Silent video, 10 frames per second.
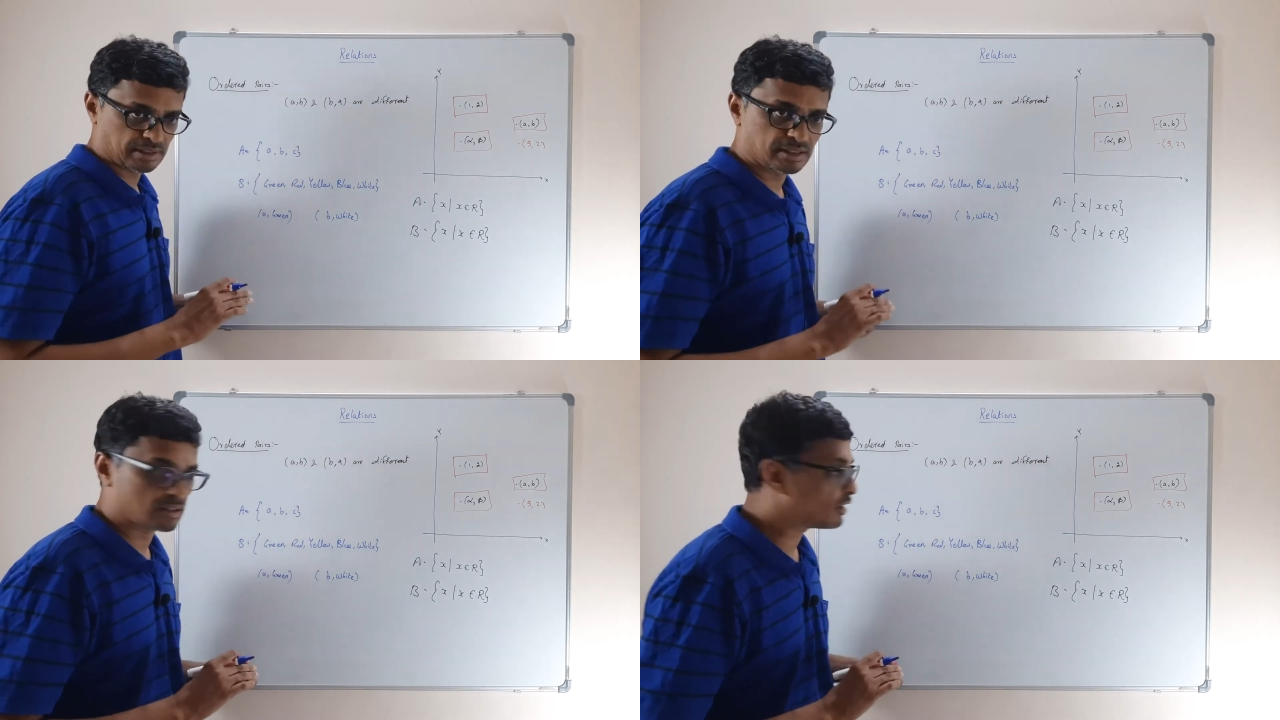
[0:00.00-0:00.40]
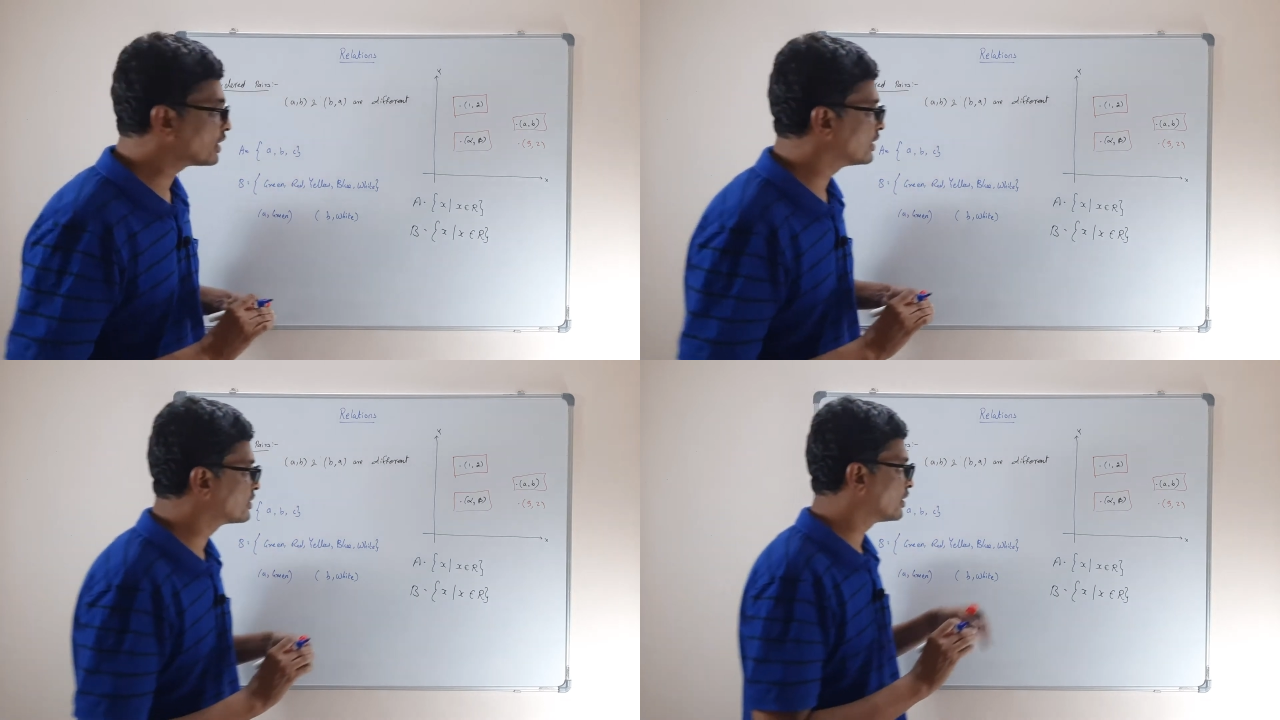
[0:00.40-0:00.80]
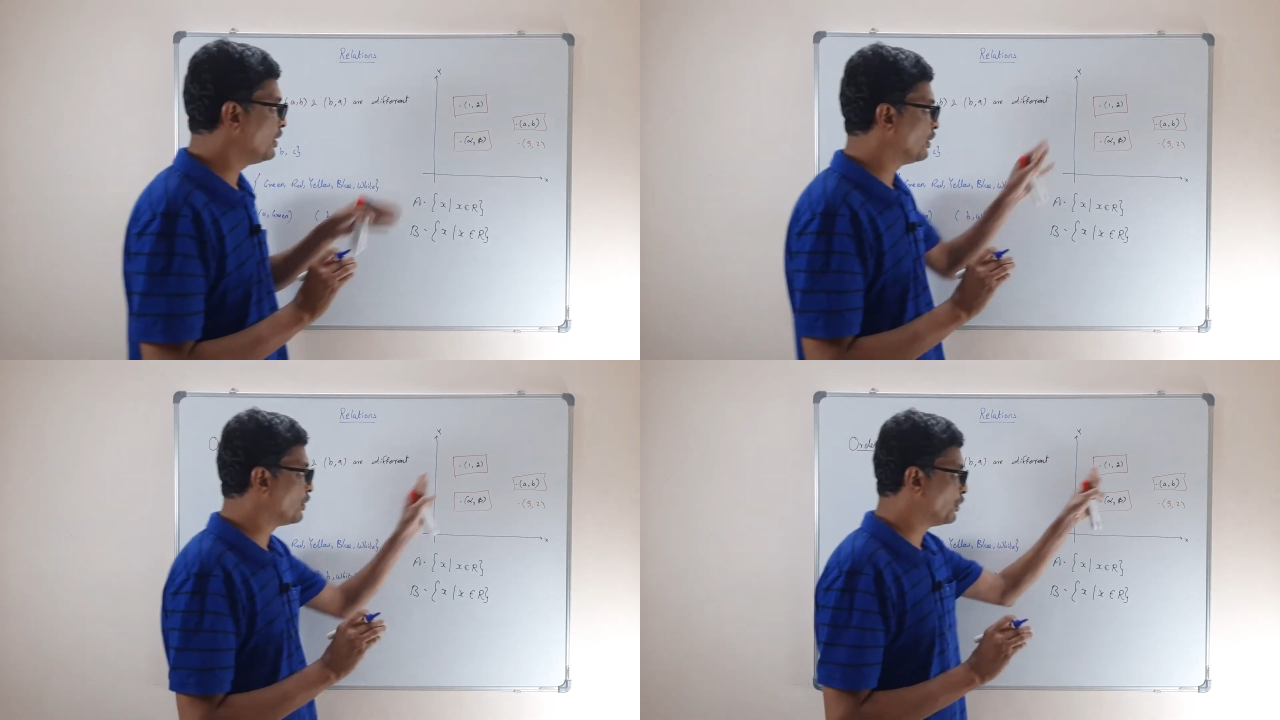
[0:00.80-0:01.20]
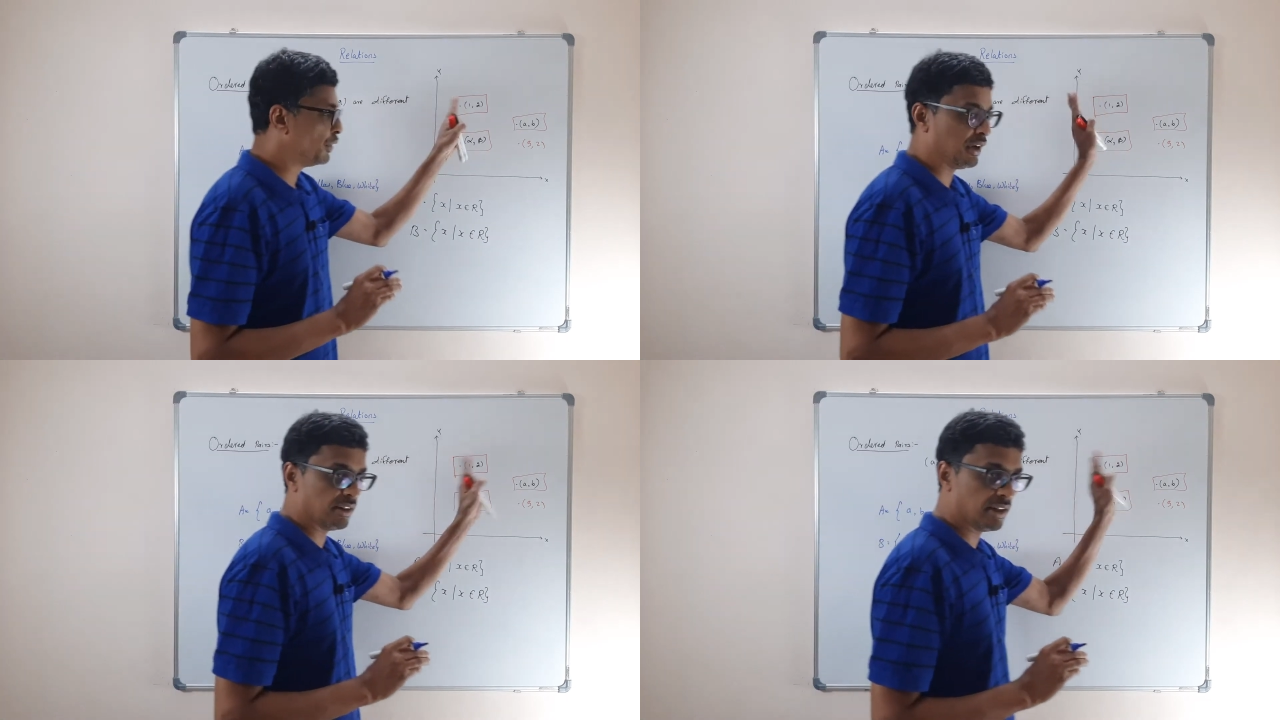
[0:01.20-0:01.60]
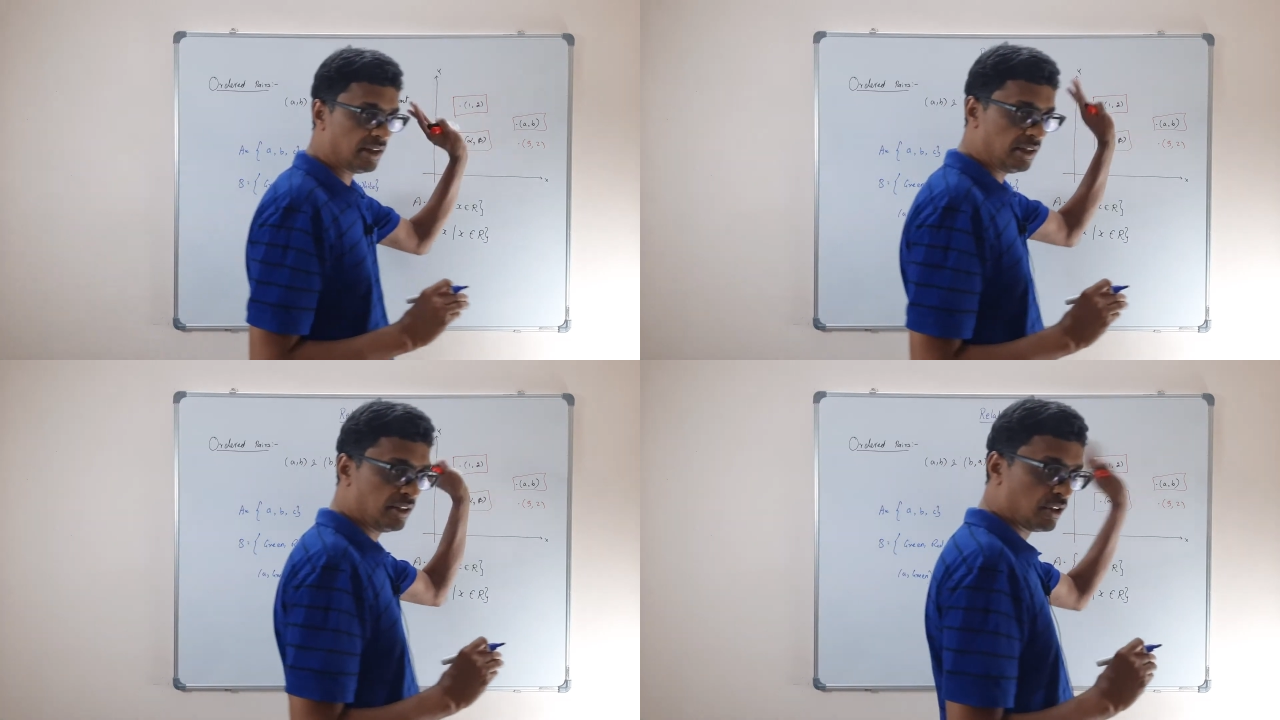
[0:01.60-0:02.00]
It's not necessarily you have to do it in
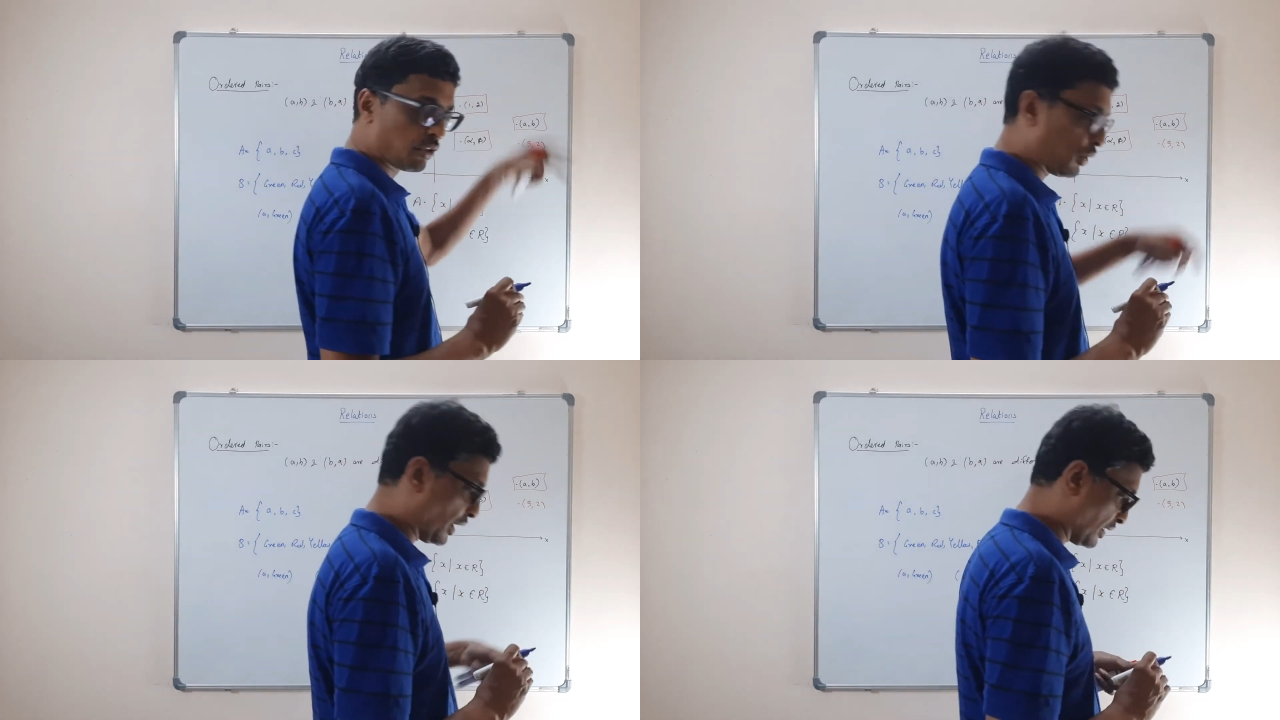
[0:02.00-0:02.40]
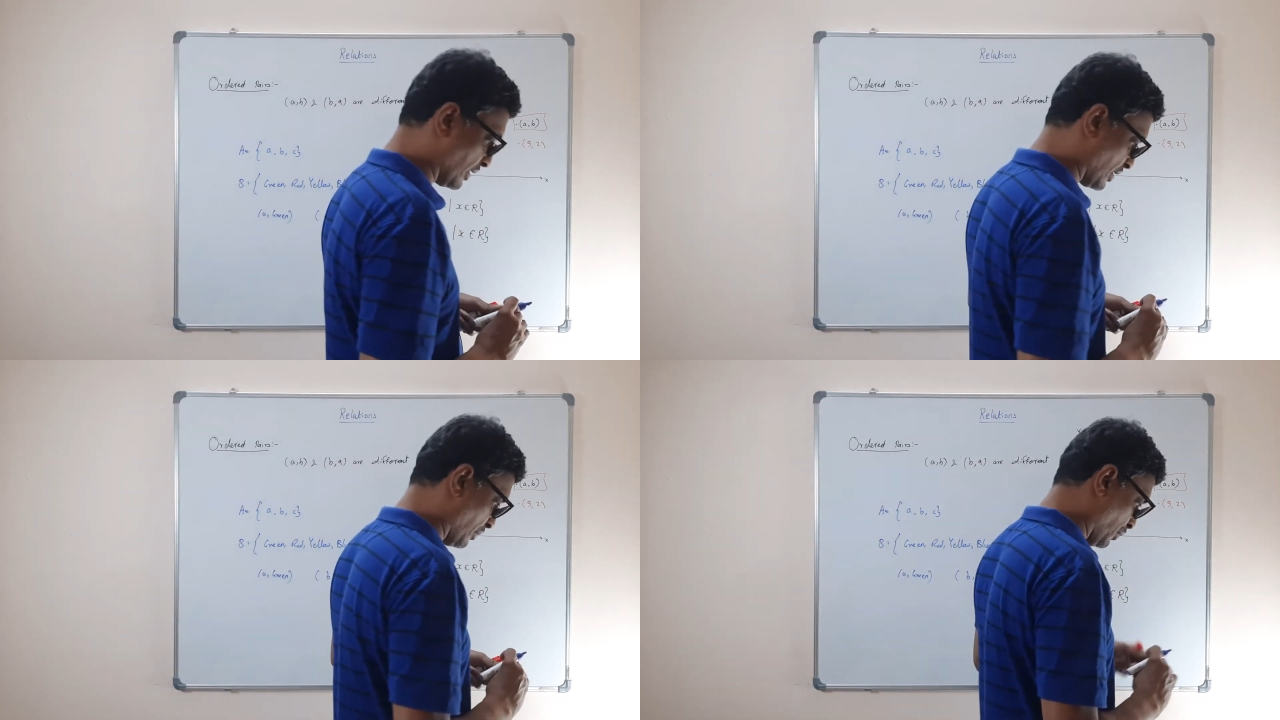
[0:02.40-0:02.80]
the coordinate system.